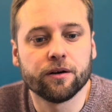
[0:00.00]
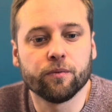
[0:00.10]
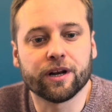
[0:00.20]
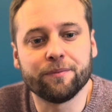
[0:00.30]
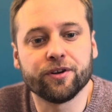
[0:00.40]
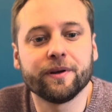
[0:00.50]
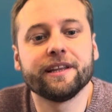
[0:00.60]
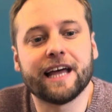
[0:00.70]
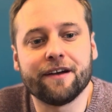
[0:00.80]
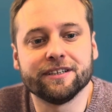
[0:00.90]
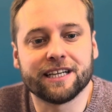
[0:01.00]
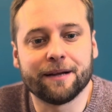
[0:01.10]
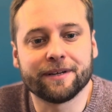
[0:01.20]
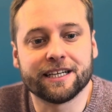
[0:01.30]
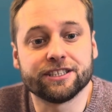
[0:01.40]
What I'm doing there is
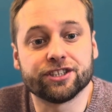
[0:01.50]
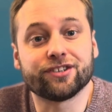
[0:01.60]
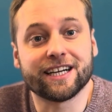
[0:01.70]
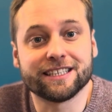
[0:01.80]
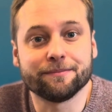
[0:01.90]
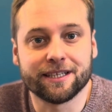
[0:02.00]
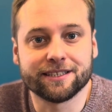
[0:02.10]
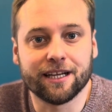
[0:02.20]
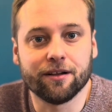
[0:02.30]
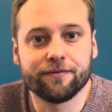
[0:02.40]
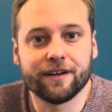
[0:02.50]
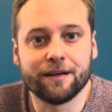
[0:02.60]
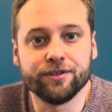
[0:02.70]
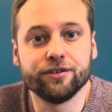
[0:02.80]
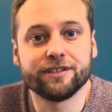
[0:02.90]
I'm kind of distracting myself.
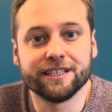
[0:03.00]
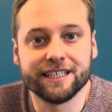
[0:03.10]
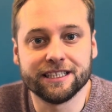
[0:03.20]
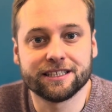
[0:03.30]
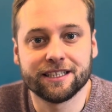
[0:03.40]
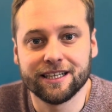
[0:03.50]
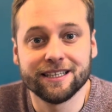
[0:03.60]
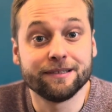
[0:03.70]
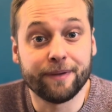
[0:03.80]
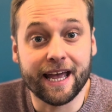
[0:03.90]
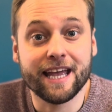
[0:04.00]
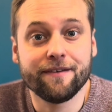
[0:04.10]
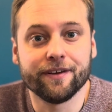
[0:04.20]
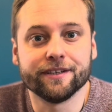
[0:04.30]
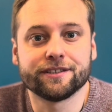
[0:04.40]
I'm using these
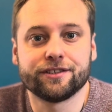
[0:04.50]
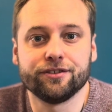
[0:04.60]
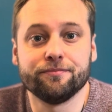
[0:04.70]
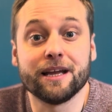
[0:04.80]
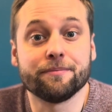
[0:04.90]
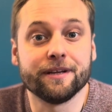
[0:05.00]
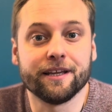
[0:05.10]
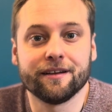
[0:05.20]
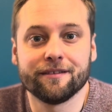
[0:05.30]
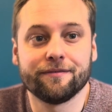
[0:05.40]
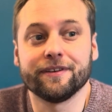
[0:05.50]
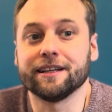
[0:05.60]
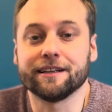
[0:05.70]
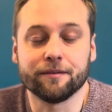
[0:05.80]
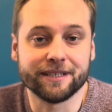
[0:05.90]
behaviors to make me feel a
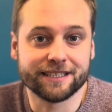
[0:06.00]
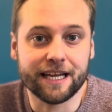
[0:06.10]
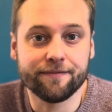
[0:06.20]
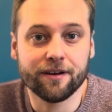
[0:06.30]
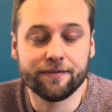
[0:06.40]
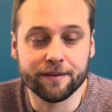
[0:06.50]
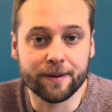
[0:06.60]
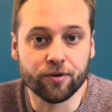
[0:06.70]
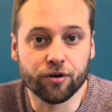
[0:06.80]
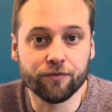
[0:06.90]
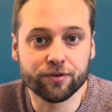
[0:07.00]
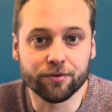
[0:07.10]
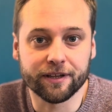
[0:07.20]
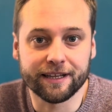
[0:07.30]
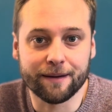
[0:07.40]
little bit safer, feel a bit more
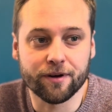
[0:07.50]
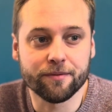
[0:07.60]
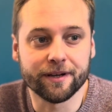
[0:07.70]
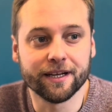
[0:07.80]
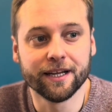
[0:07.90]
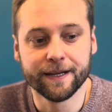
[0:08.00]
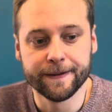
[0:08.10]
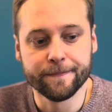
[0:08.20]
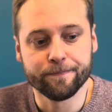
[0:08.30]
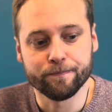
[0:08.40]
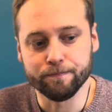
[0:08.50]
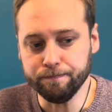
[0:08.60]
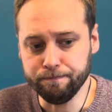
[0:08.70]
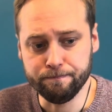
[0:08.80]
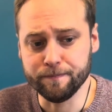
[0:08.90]
comfortable in that moment.
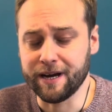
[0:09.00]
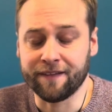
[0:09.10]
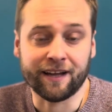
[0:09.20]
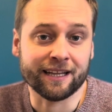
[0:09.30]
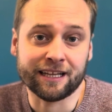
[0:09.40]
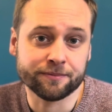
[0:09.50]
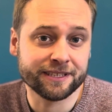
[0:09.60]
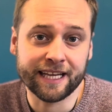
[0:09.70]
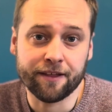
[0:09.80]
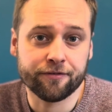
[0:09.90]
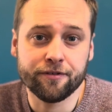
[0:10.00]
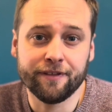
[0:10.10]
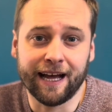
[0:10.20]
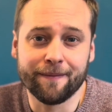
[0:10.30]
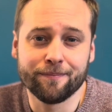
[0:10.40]
And that allows me to get through
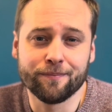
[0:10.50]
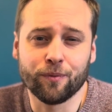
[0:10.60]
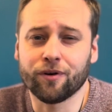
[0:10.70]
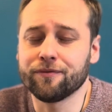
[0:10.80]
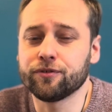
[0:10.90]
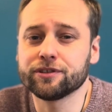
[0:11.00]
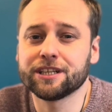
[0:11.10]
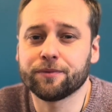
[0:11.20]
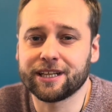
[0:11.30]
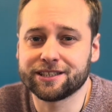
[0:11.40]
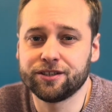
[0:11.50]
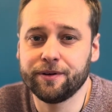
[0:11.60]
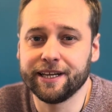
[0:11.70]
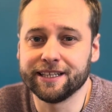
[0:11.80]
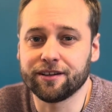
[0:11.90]
that. But unfortunately, what that's
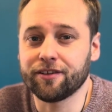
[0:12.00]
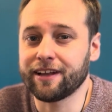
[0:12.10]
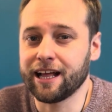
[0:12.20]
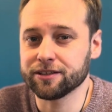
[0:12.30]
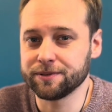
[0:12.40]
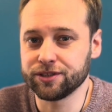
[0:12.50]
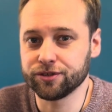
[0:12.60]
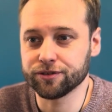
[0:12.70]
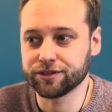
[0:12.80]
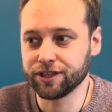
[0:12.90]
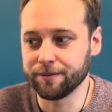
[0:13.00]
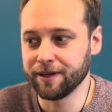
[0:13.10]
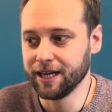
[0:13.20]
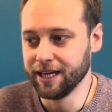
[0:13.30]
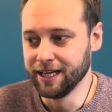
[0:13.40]
doing is, although that helps me in the short term,
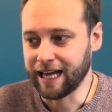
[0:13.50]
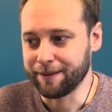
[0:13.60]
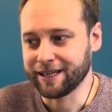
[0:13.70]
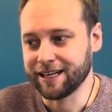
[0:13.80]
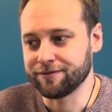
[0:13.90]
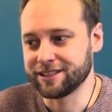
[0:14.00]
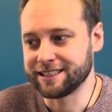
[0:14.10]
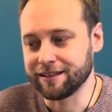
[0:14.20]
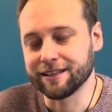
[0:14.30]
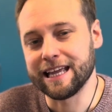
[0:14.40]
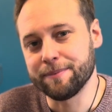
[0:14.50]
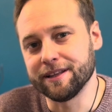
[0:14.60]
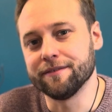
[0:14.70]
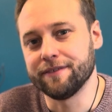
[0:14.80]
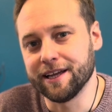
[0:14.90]
I'm kind of still keeping
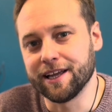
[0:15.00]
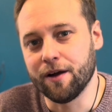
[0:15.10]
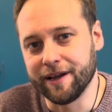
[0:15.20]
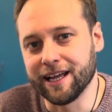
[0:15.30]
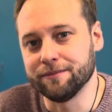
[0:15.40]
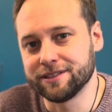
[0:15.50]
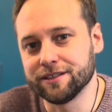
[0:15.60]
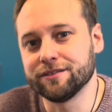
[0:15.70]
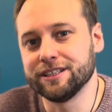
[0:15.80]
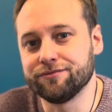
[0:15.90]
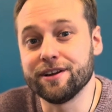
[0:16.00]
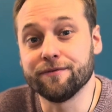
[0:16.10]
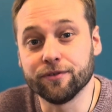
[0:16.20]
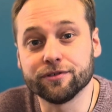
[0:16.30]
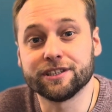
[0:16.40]
the fear going. It's
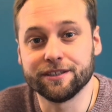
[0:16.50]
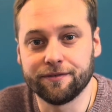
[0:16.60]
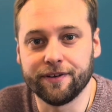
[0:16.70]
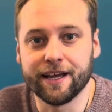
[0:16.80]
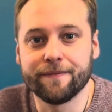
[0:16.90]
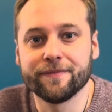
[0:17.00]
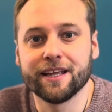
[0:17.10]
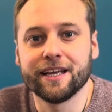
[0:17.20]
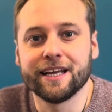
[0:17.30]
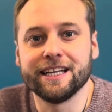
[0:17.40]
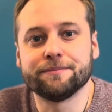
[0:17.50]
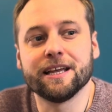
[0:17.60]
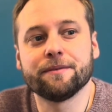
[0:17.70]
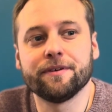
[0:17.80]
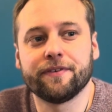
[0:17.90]
reinforcing the fear. It's
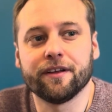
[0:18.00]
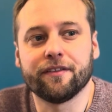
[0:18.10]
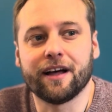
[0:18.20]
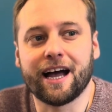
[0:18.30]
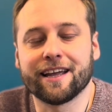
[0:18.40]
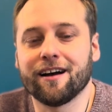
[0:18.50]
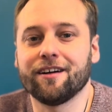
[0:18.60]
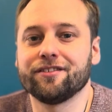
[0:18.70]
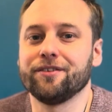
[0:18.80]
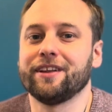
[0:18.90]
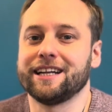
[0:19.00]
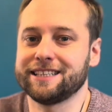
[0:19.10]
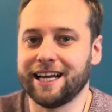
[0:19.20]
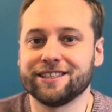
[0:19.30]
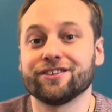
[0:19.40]
making me feel that I can't do that
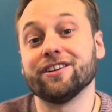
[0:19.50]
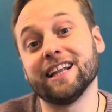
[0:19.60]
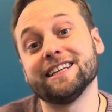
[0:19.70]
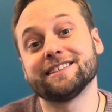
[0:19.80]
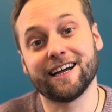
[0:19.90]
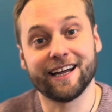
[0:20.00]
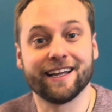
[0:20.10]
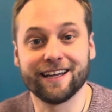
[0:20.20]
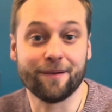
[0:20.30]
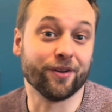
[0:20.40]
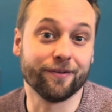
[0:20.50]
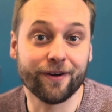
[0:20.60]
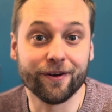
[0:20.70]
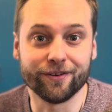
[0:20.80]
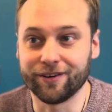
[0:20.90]
task unless I am on the
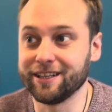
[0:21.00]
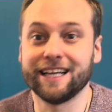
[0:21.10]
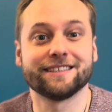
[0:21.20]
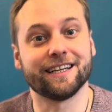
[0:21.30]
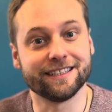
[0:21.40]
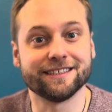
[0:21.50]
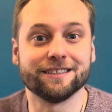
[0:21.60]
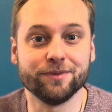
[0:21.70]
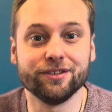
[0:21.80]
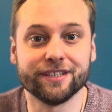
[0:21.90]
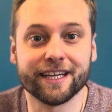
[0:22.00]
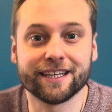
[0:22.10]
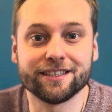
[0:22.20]
phone or unless I listen to music.